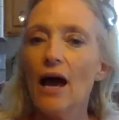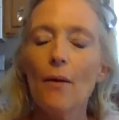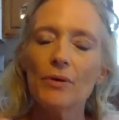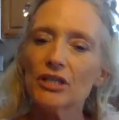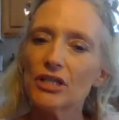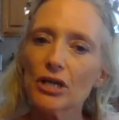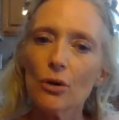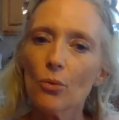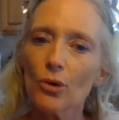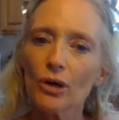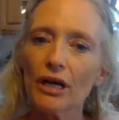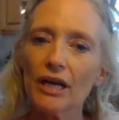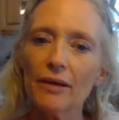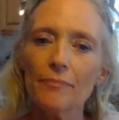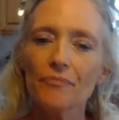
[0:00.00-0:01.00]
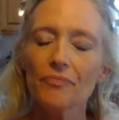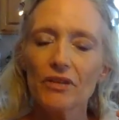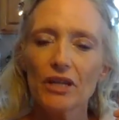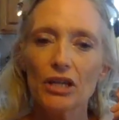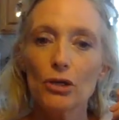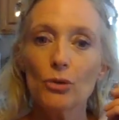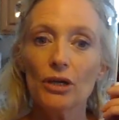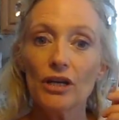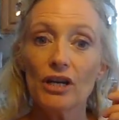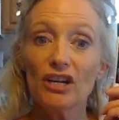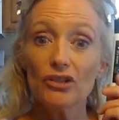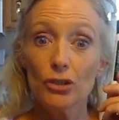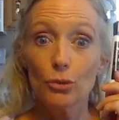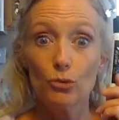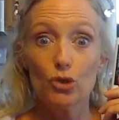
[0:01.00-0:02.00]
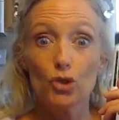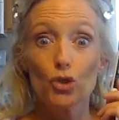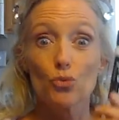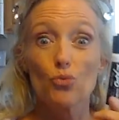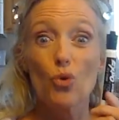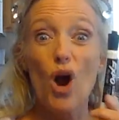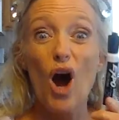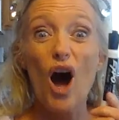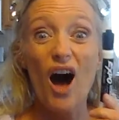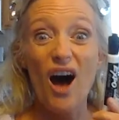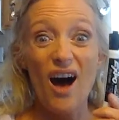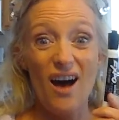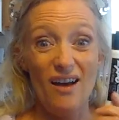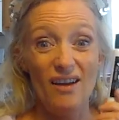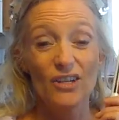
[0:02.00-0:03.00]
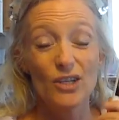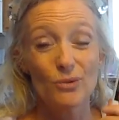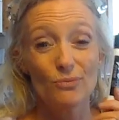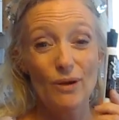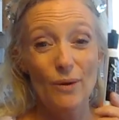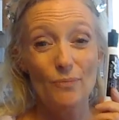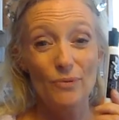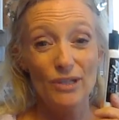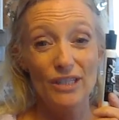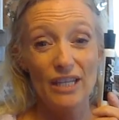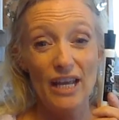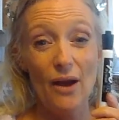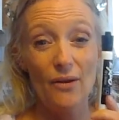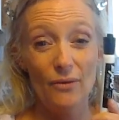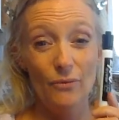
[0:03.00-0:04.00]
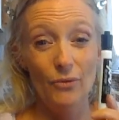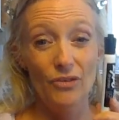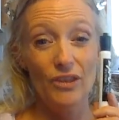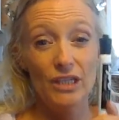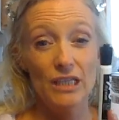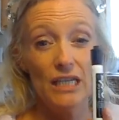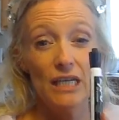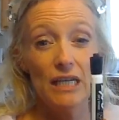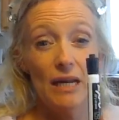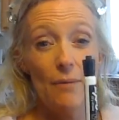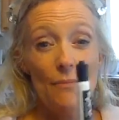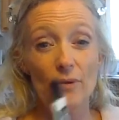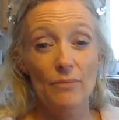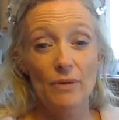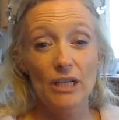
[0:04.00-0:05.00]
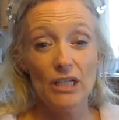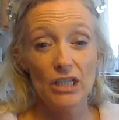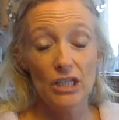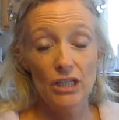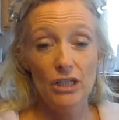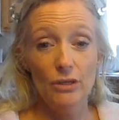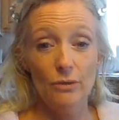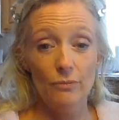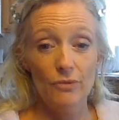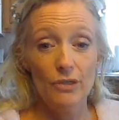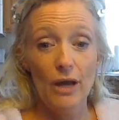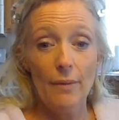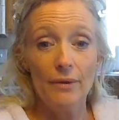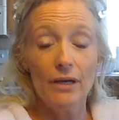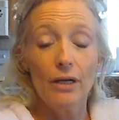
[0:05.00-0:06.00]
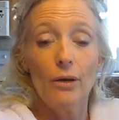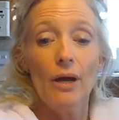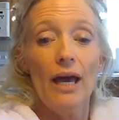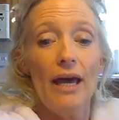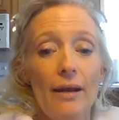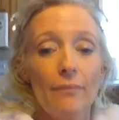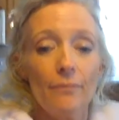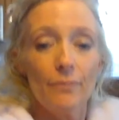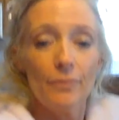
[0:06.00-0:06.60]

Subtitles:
But don't worry, you can also draw to represent what the teen number means too. So I'm going to go ahead and